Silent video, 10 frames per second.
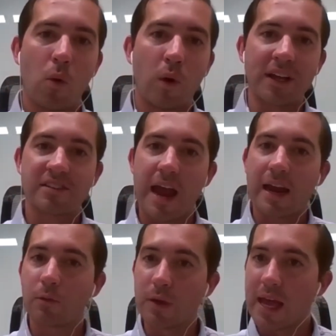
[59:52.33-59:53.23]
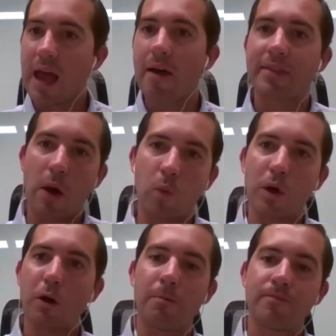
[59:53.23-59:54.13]
what exactly we have that
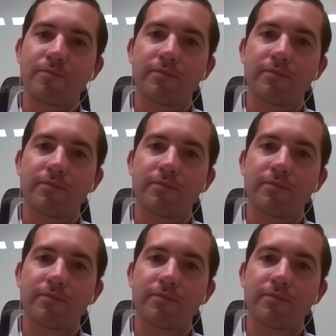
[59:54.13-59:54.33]
will